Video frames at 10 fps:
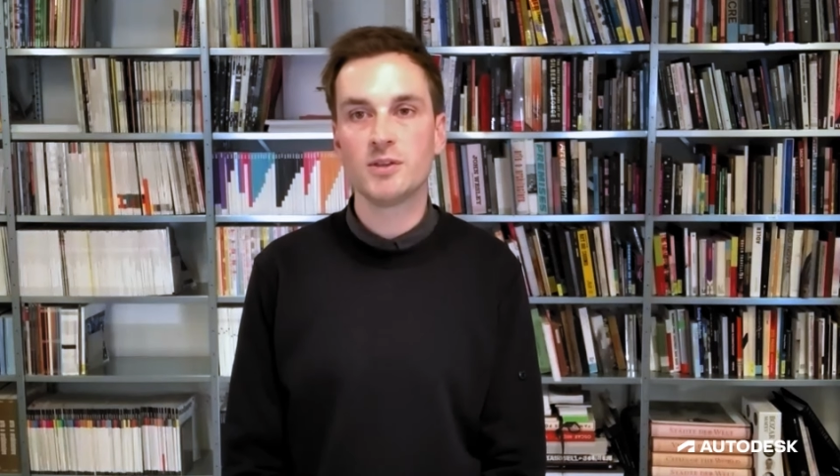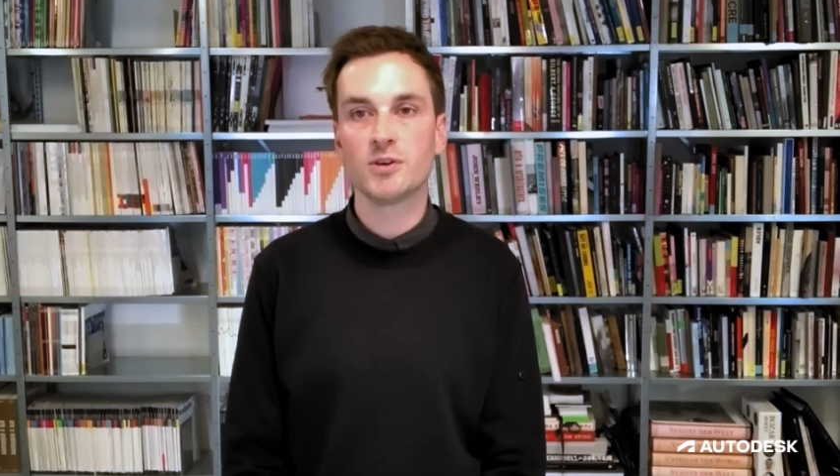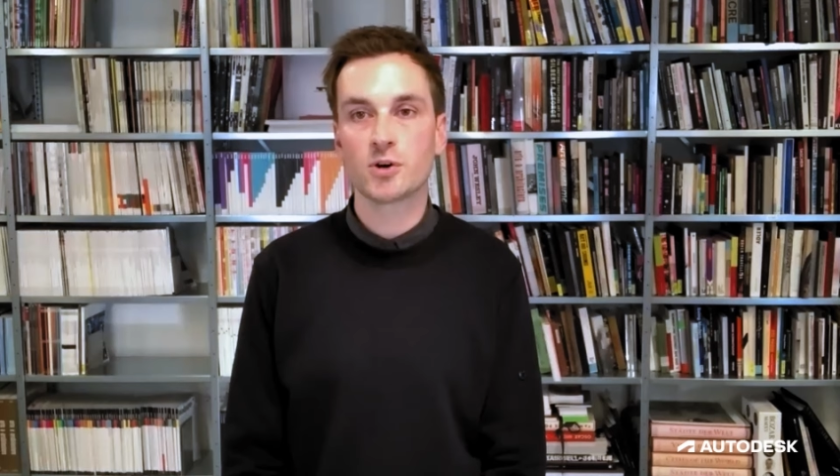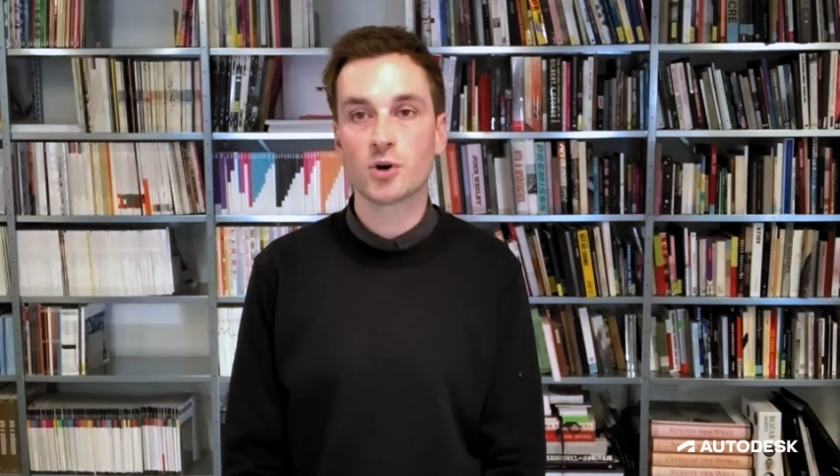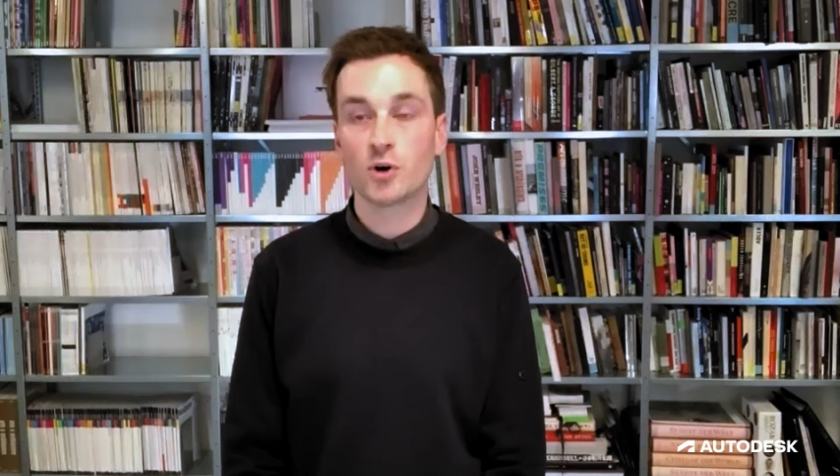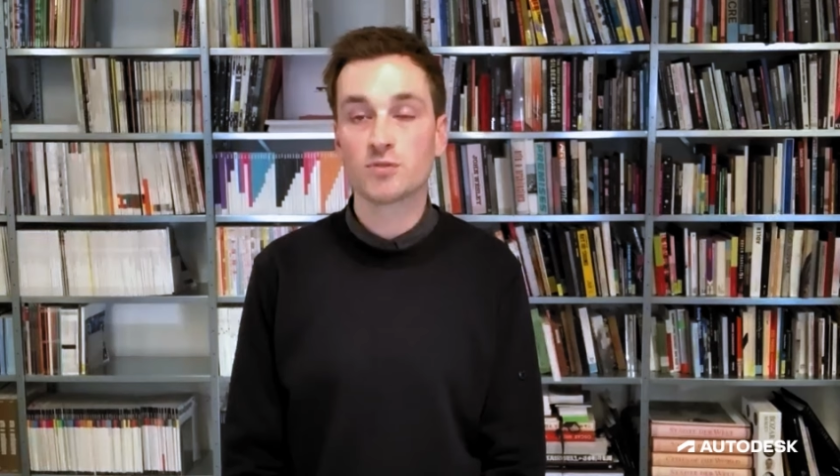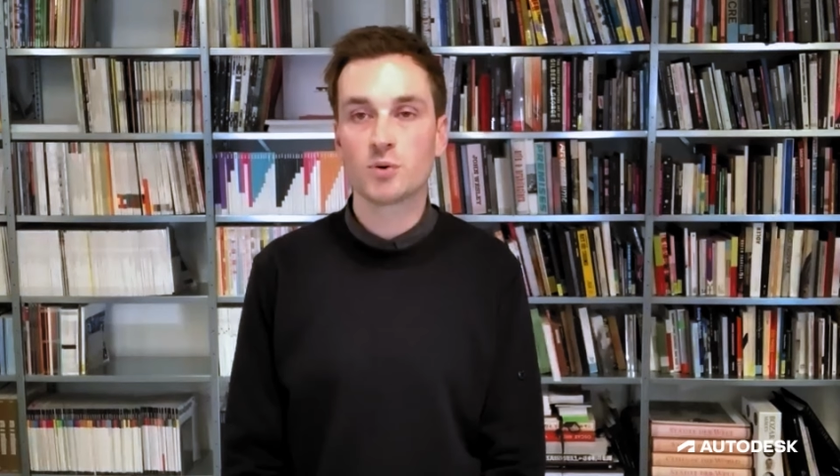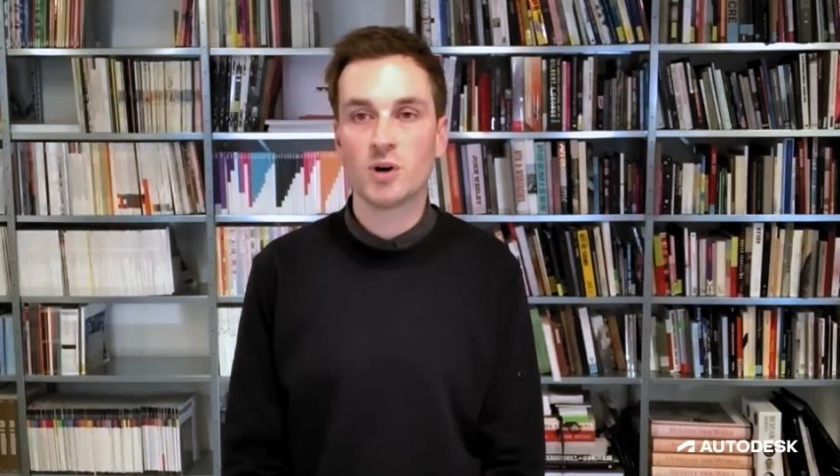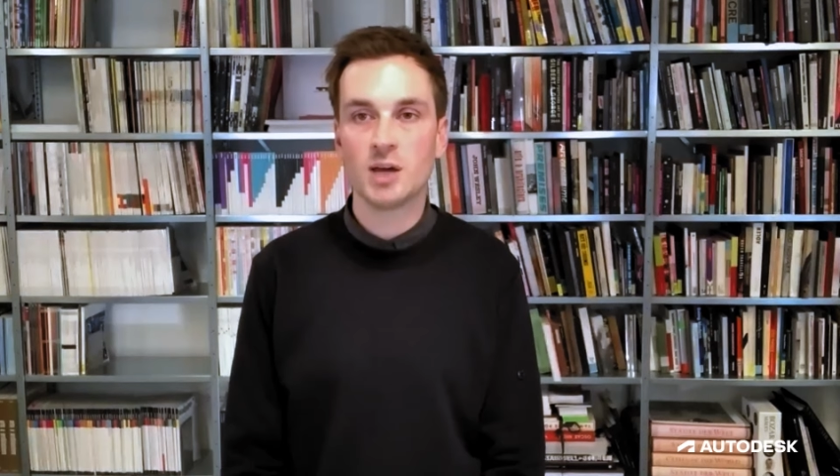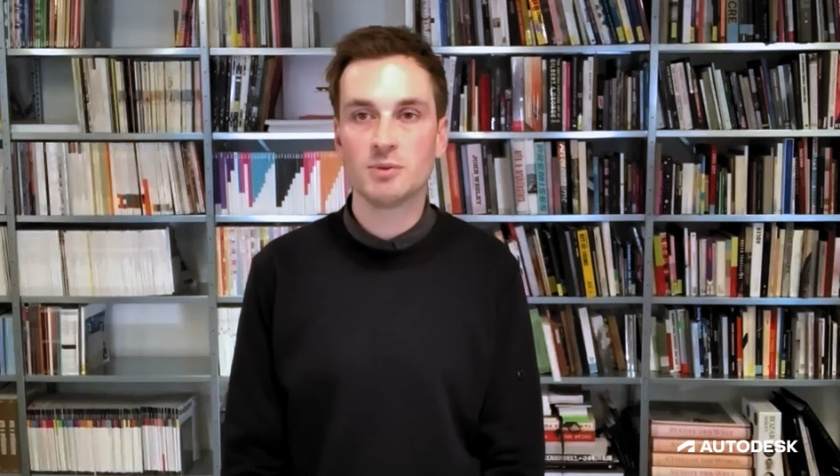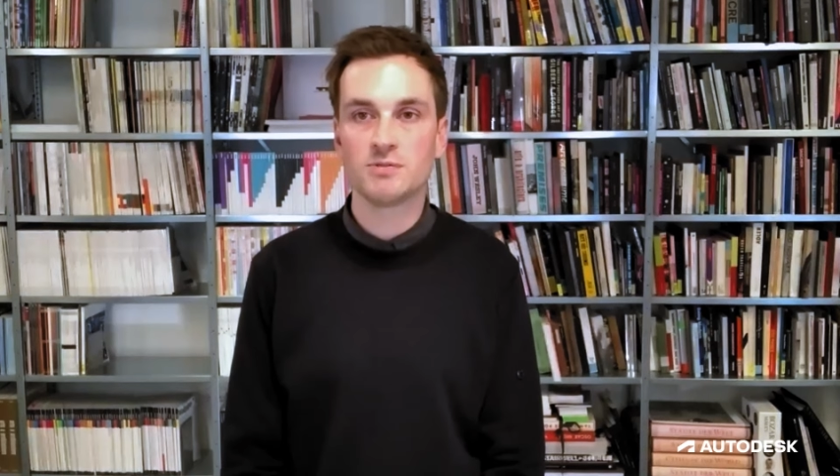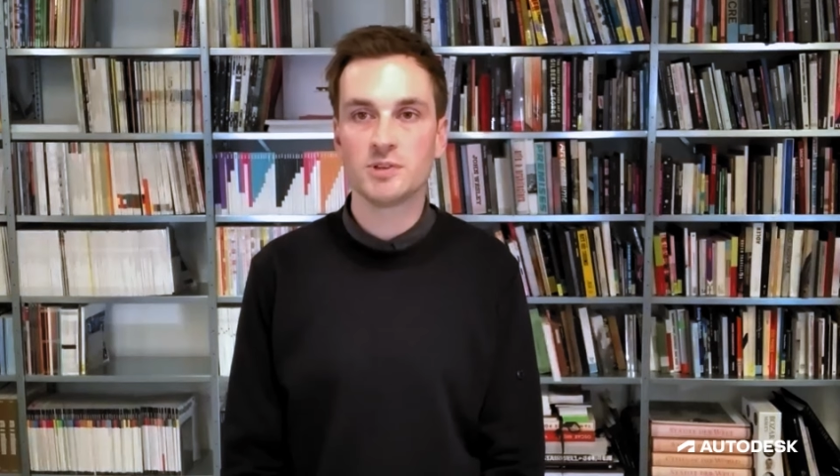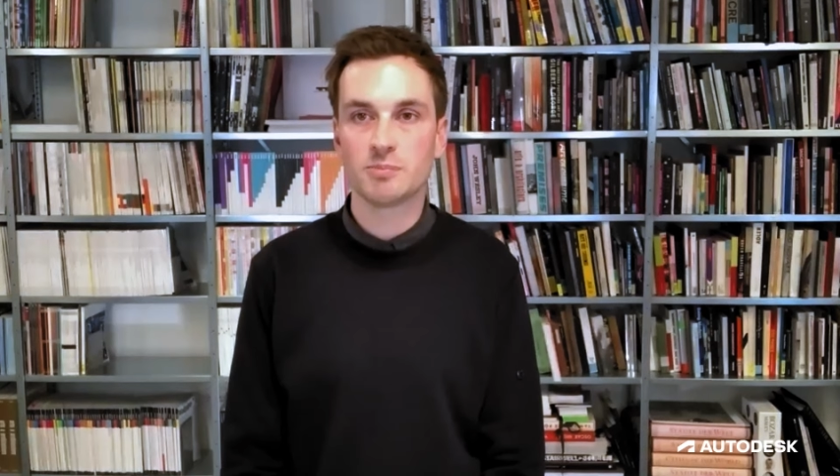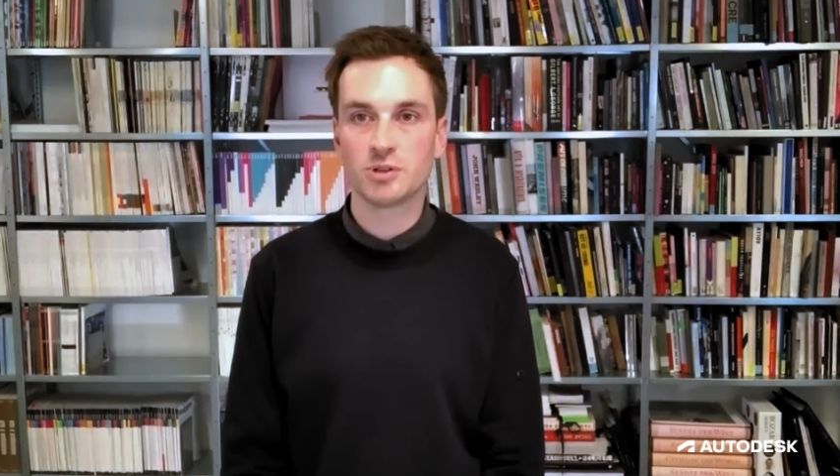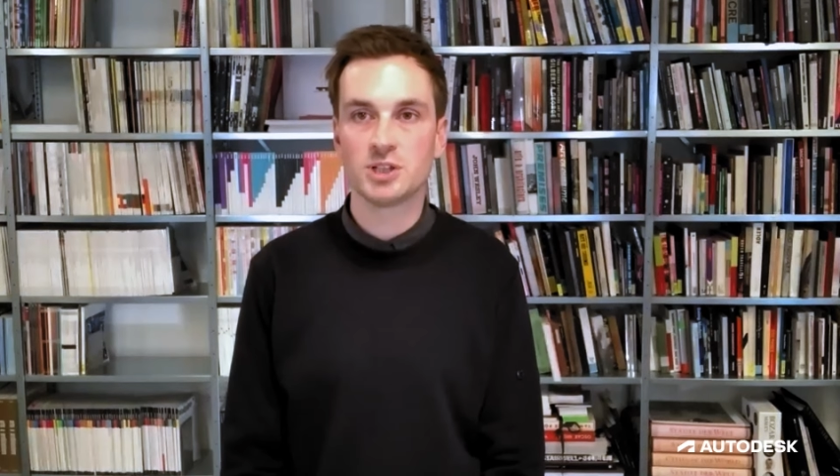the cost requirements for
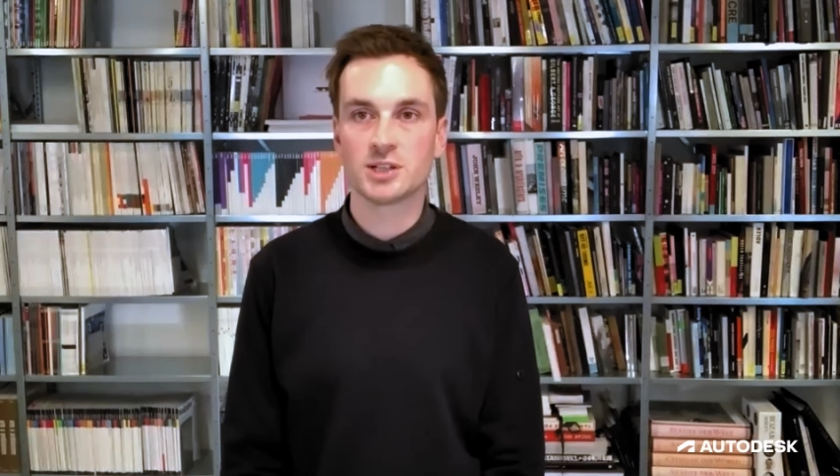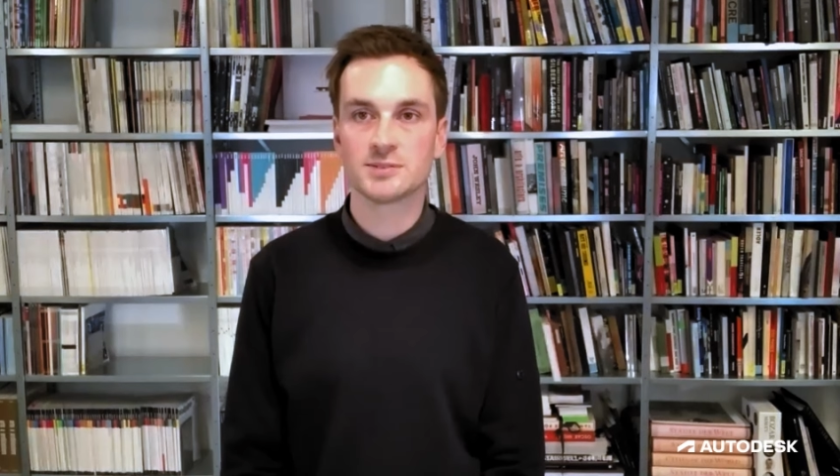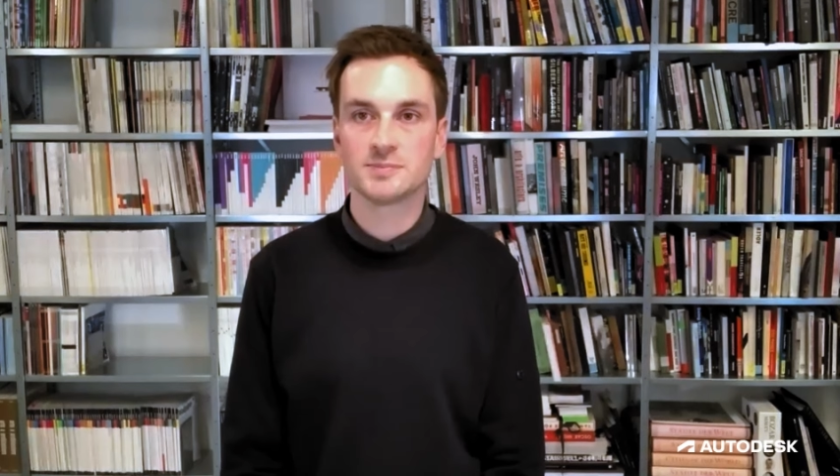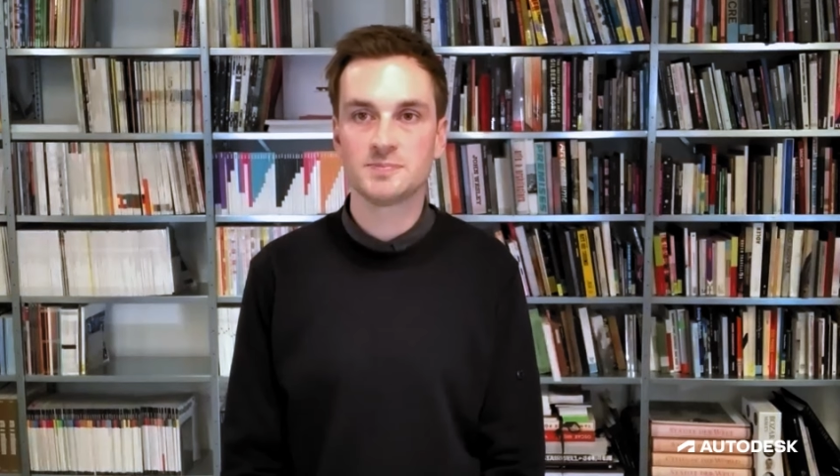the project.